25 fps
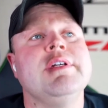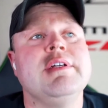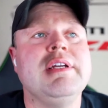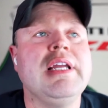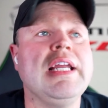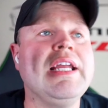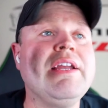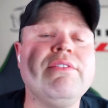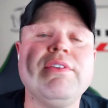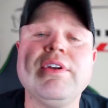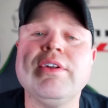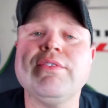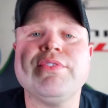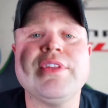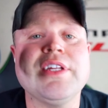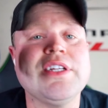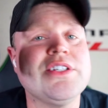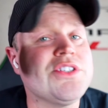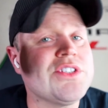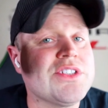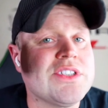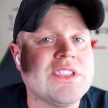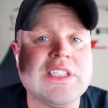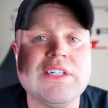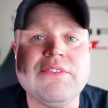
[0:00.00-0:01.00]
Even if they
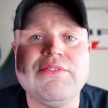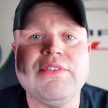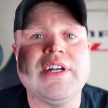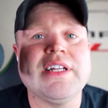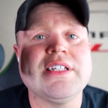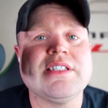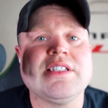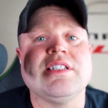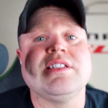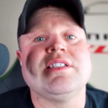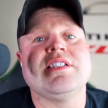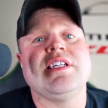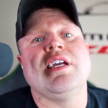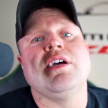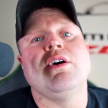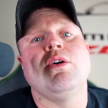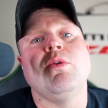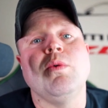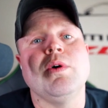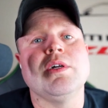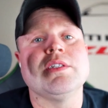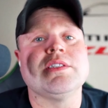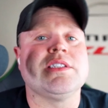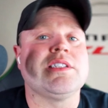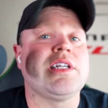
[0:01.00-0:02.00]
just leave it as a
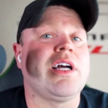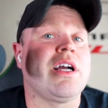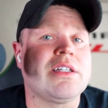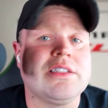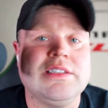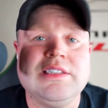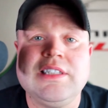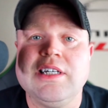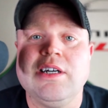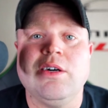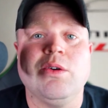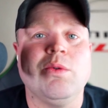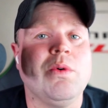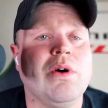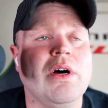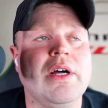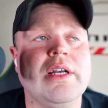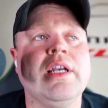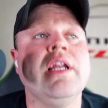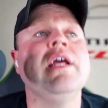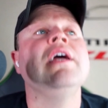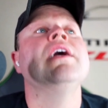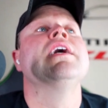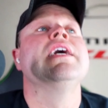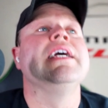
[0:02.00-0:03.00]
ZL1, stock ZL1,
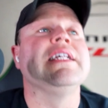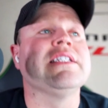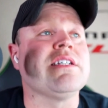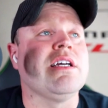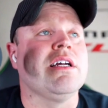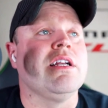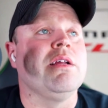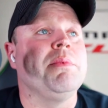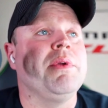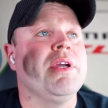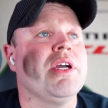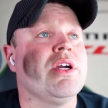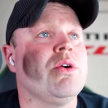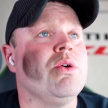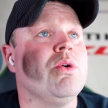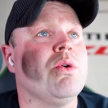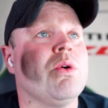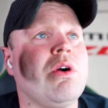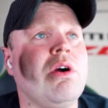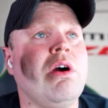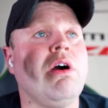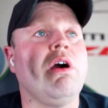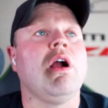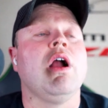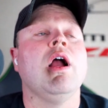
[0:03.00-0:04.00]
it's going to be a cool
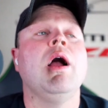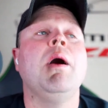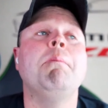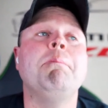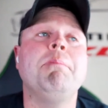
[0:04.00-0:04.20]
car.